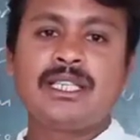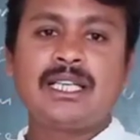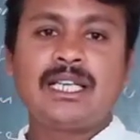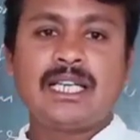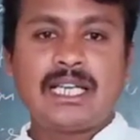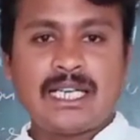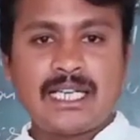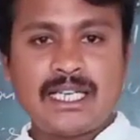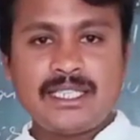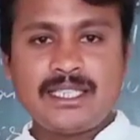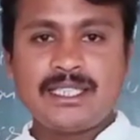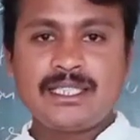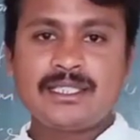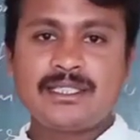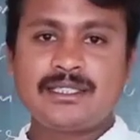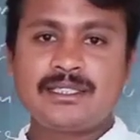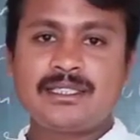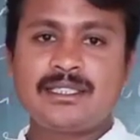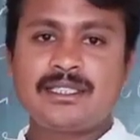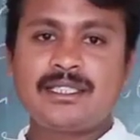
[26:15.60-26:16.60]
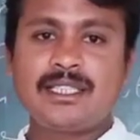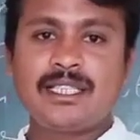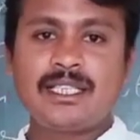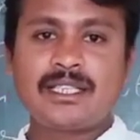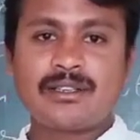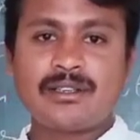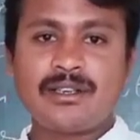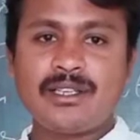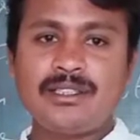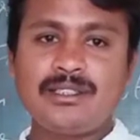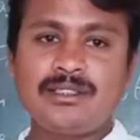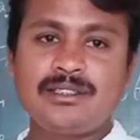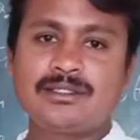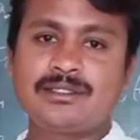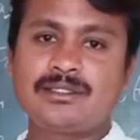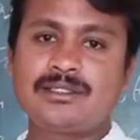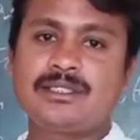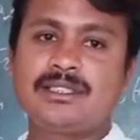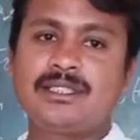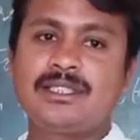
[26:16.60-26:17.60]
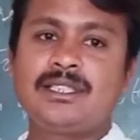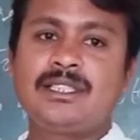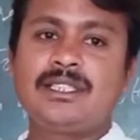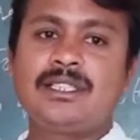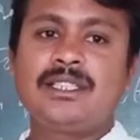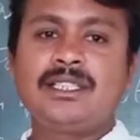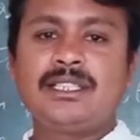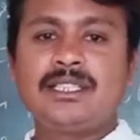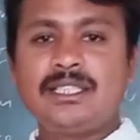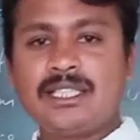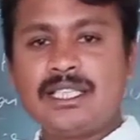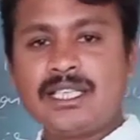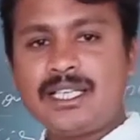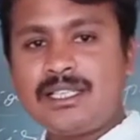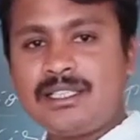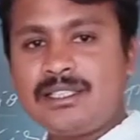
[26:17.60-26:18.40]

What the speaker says: And later on, here